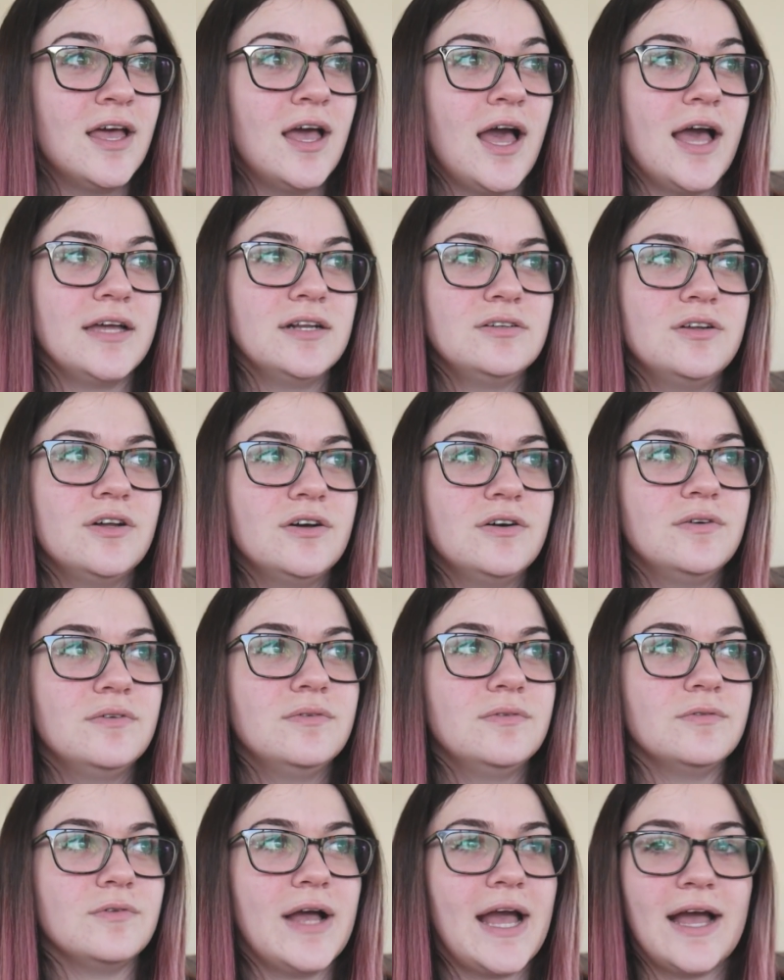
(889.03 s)
I don't
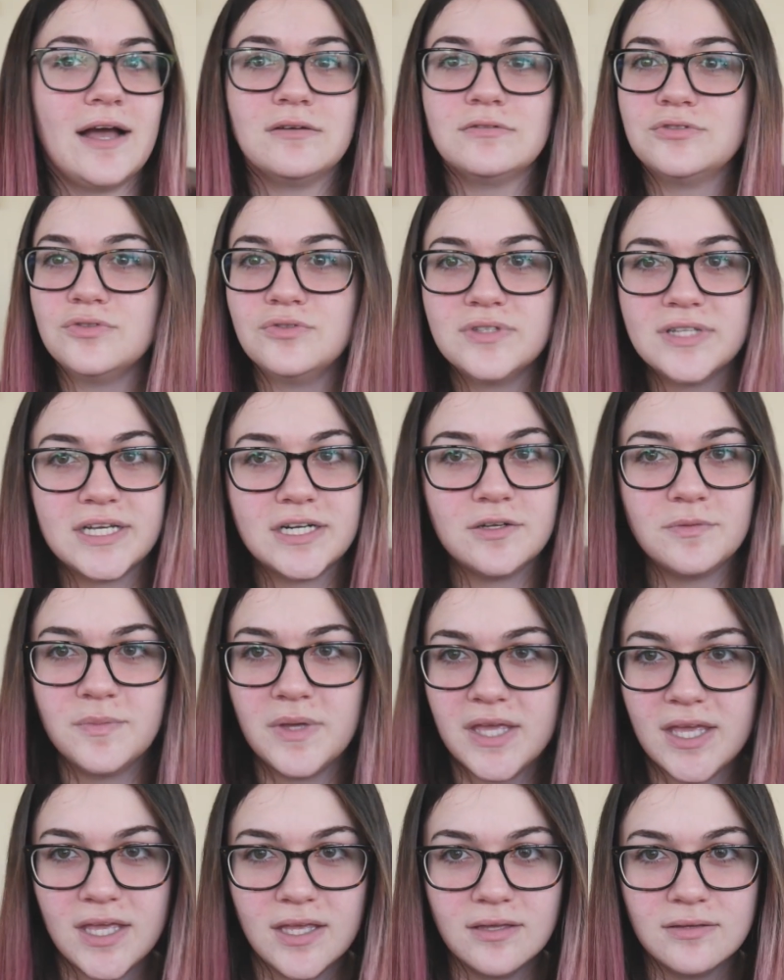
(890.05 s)
know how soon that'll
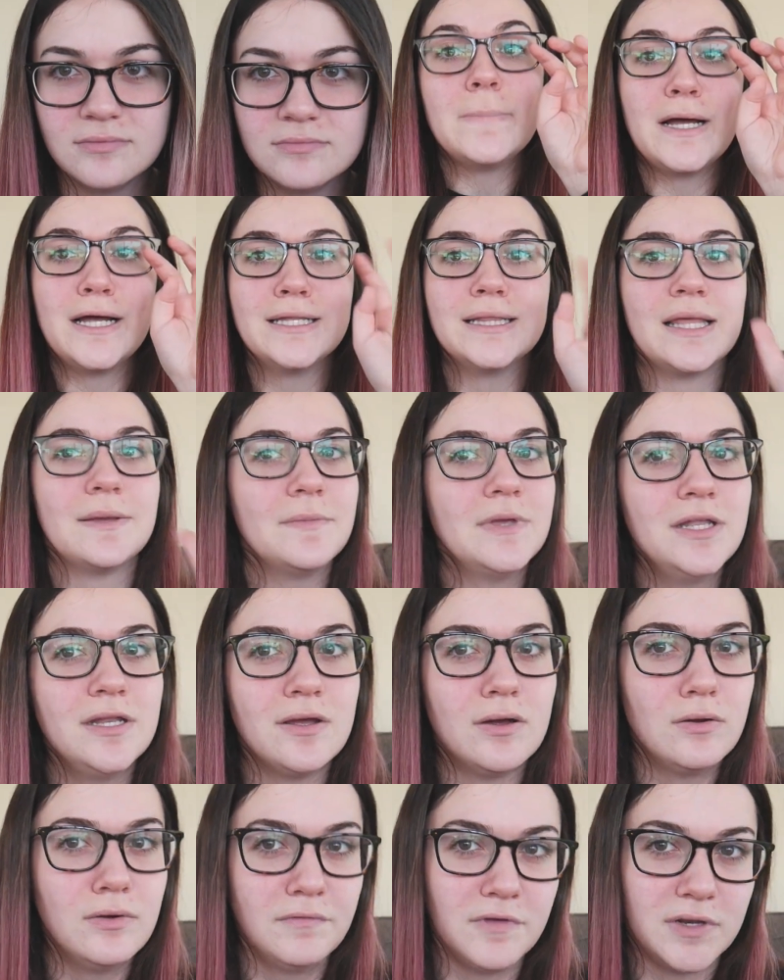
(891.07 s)
be, but let me
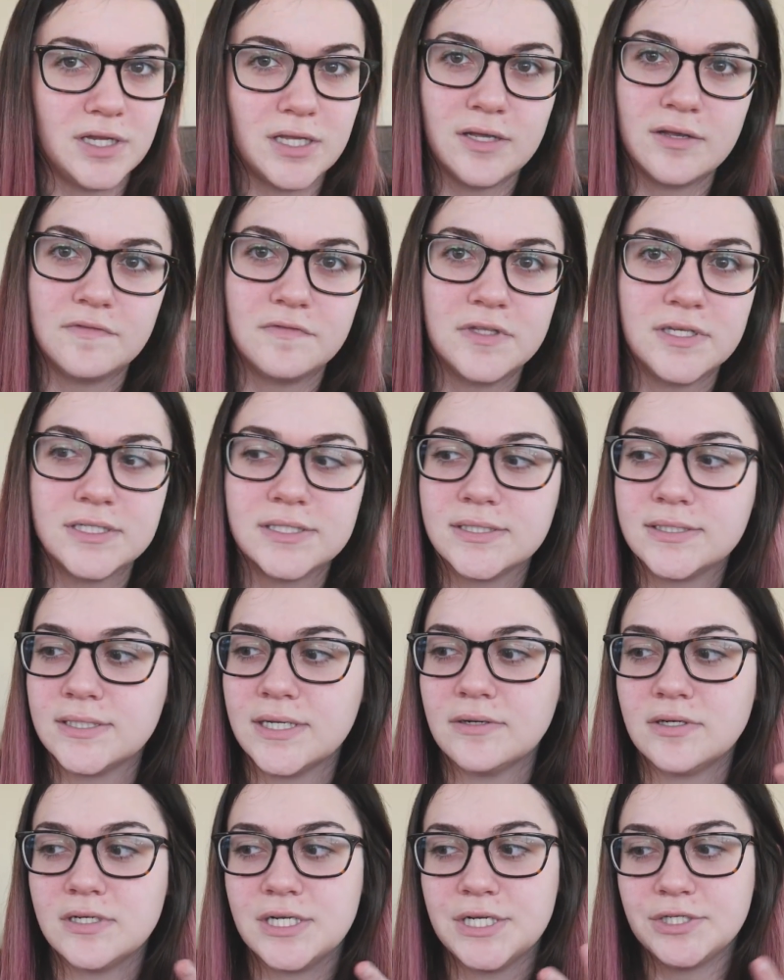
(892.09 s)
know if any of this
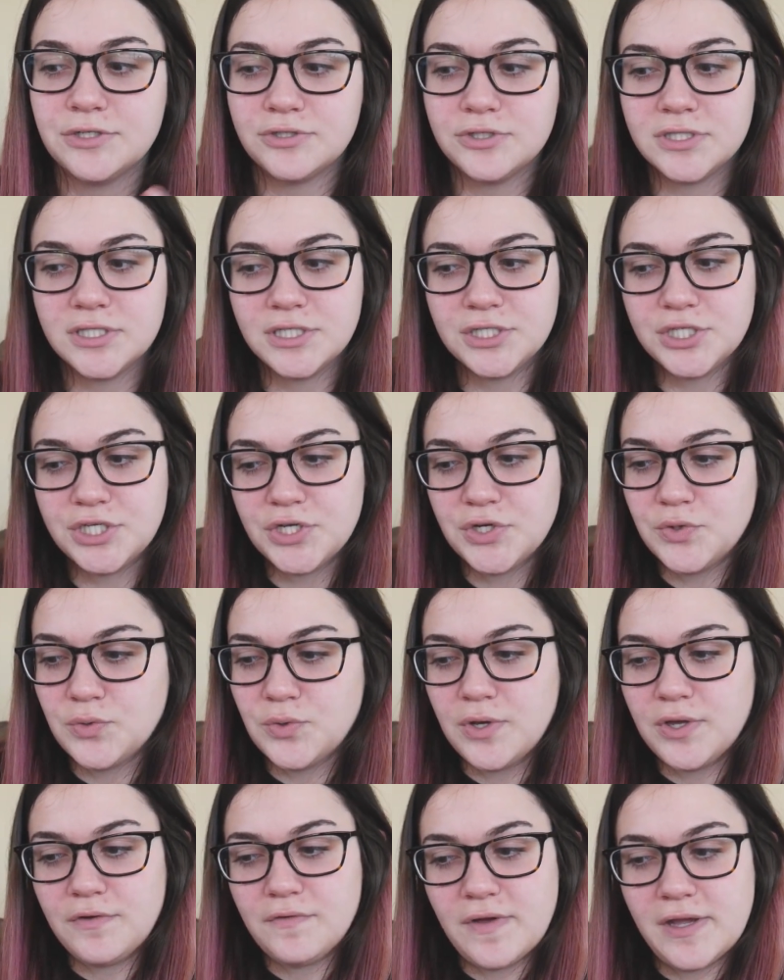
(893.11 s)
sounded interesting to
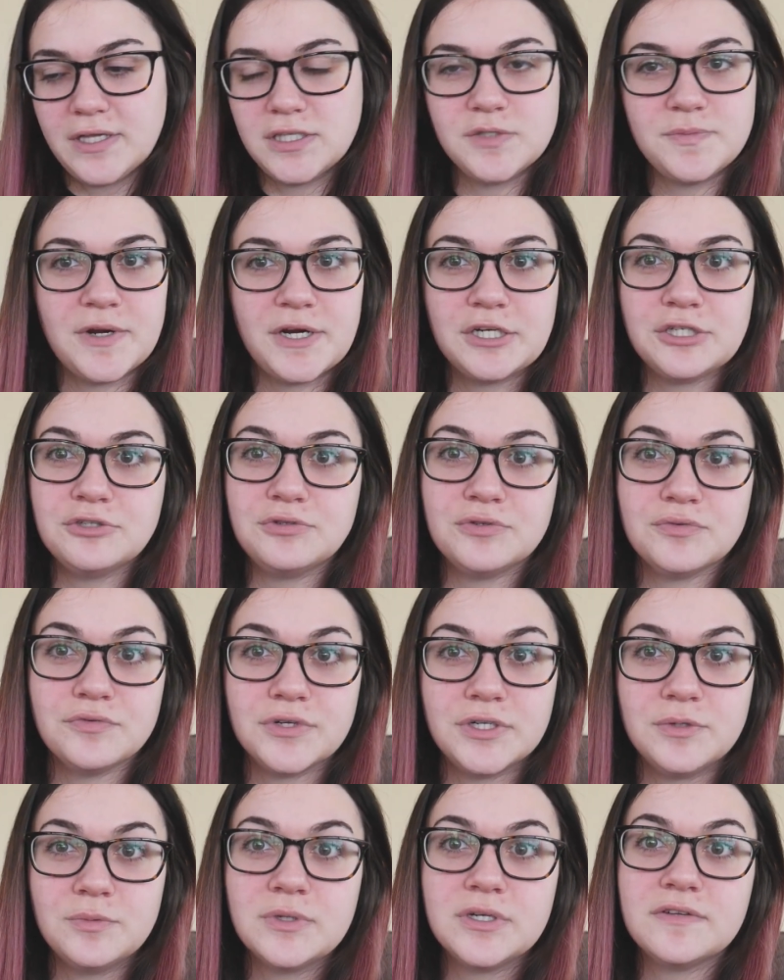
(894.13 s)
you, if I inspired you to
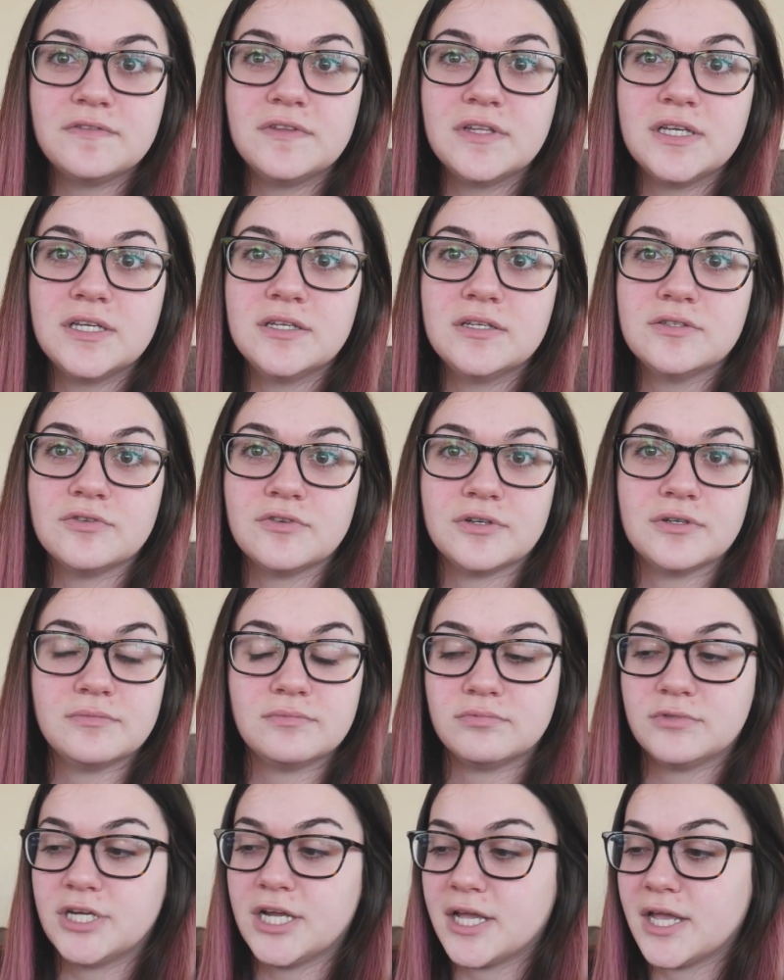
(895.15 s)
read one of these or
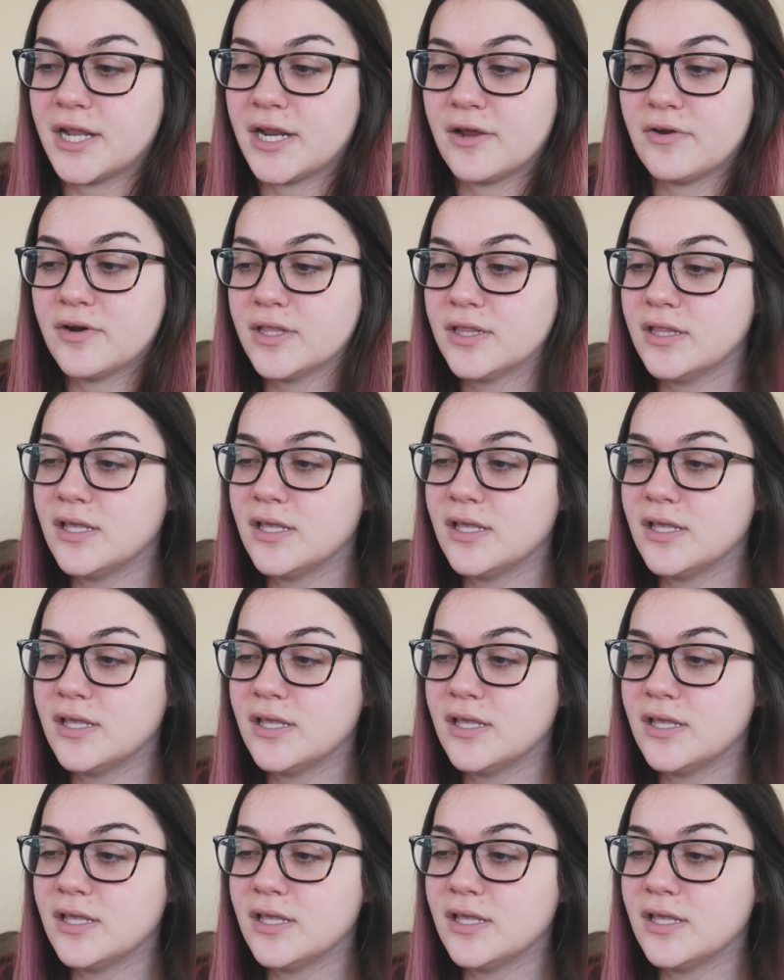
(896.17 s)
check it out at